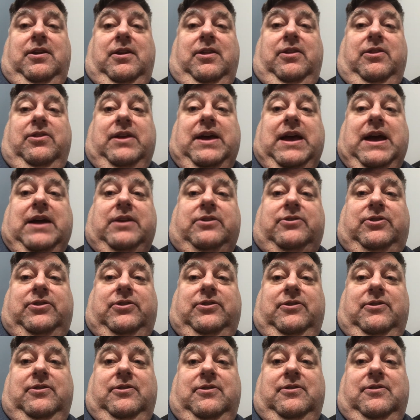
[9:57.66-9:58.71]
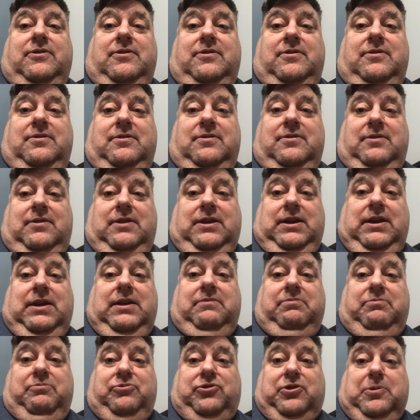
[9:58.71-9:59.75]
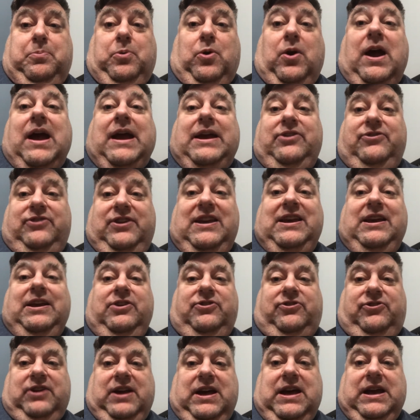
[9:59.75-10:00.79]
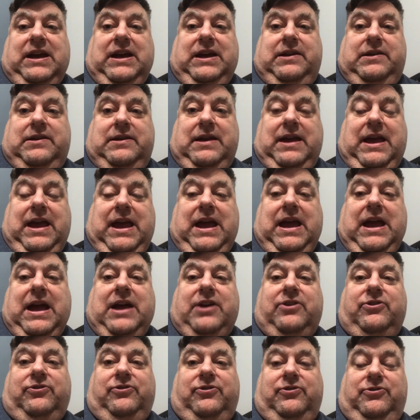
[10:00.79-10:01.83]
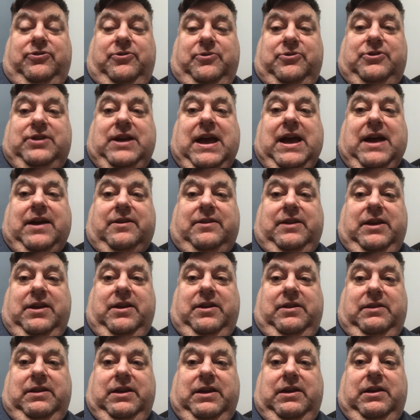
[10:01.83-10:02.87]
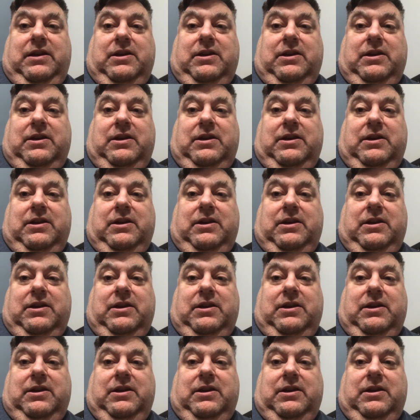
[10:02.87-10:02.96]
that the surprising side has to attack the